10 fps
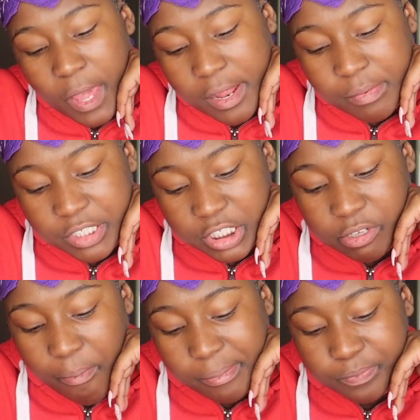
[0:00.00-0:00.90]
Let me
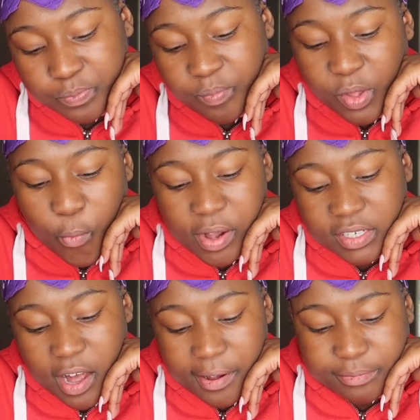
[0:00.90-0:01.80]
see. What
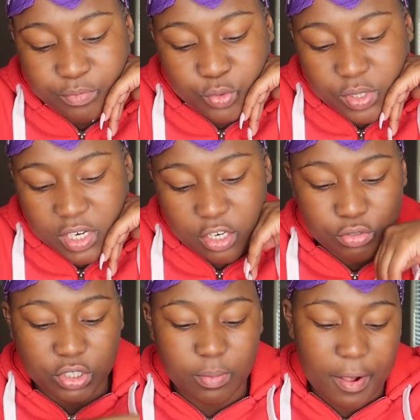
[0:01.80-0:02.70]
can I do
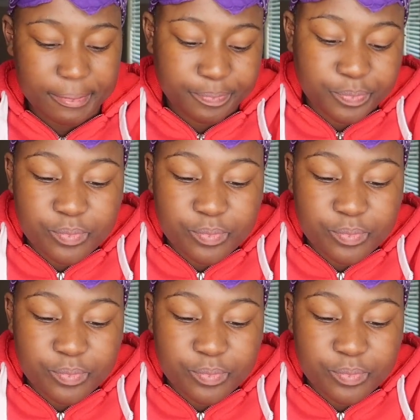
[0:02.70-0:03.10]
this about?